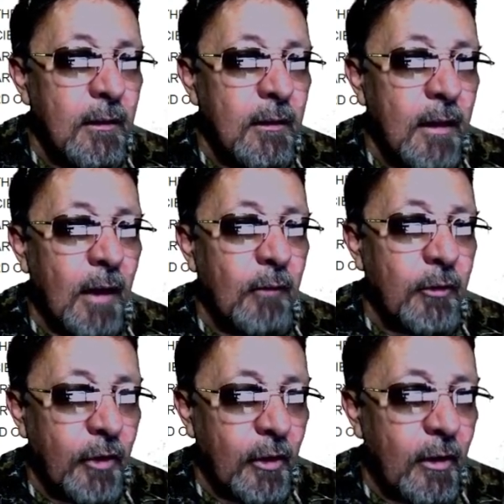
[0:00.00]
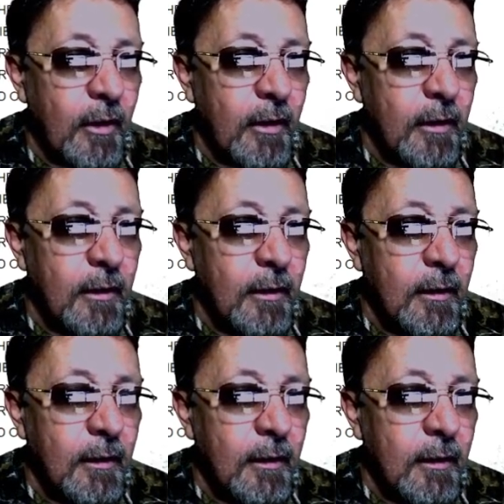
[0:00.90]
not returned?
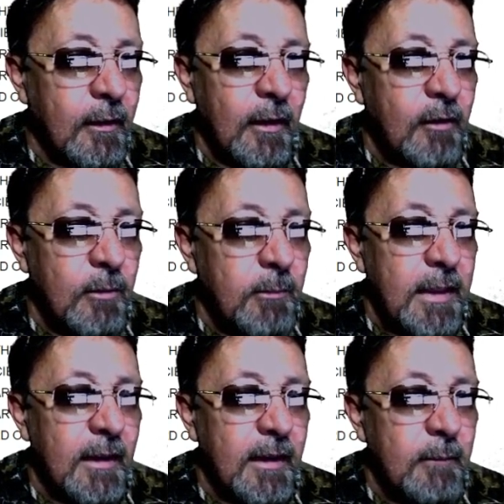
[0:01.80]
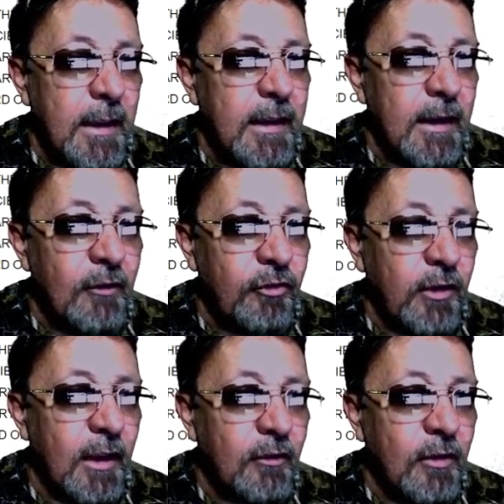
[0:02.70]
To me that didn't make any
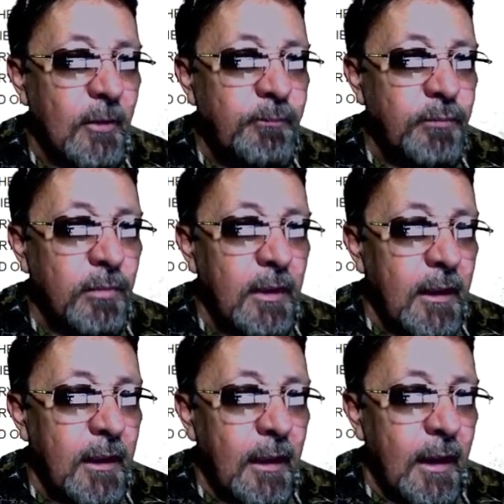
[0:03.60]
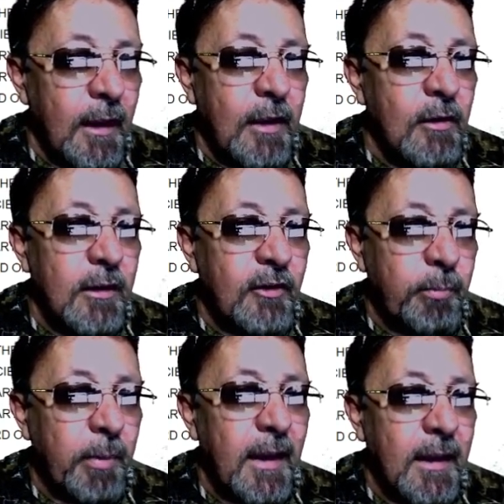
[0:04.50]
sense, and they couldn't
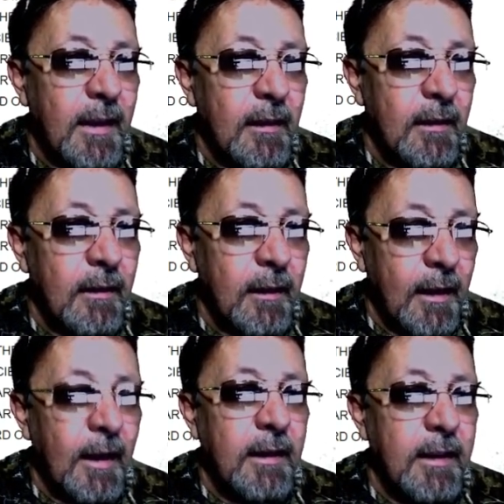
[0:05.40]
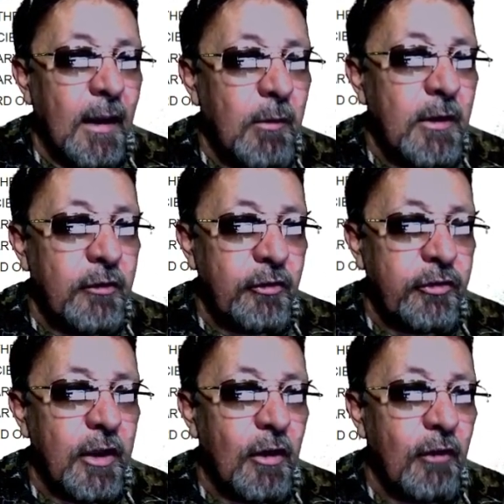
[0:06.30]
explain it. And I did. I went to the
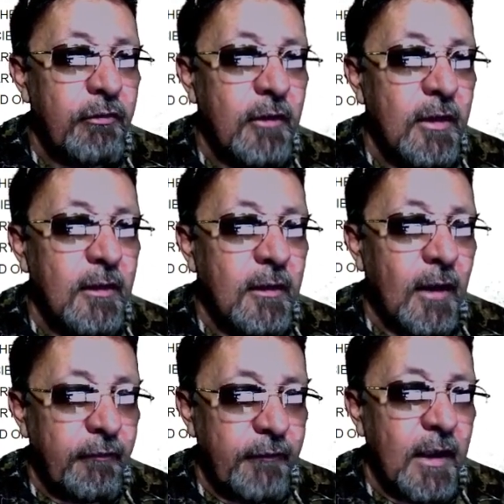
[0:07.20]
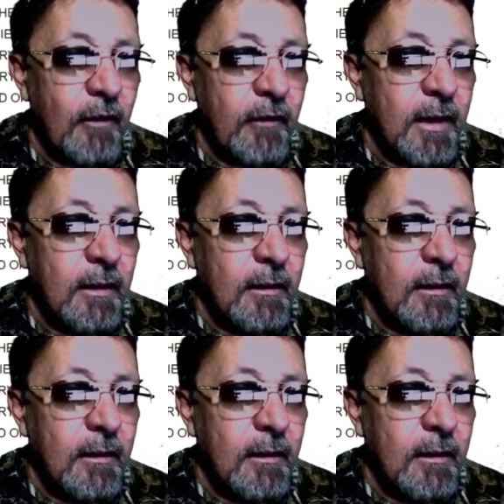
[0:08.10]
shelf, I found it,